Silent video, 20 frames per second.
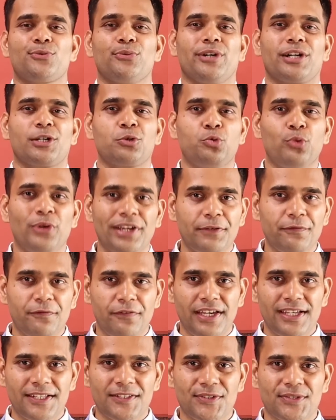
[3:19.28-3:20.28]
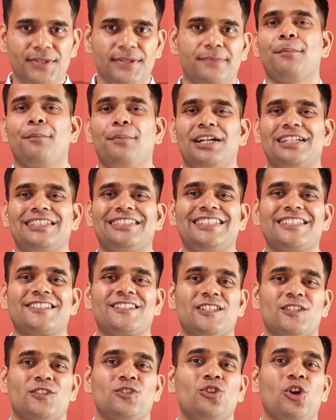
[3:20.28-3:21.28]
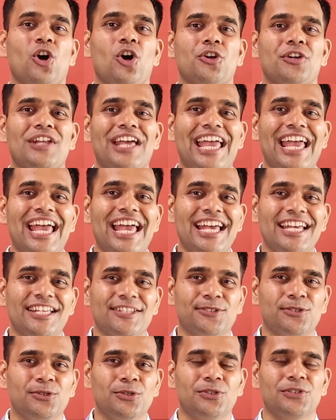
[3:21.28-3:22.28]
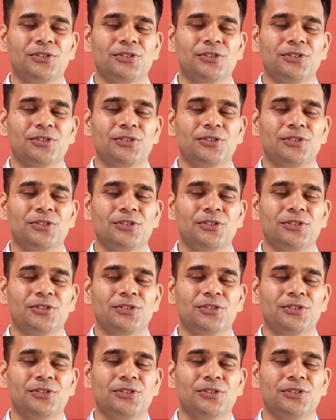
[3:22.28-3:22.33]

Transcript: So a quick fix, but this is not as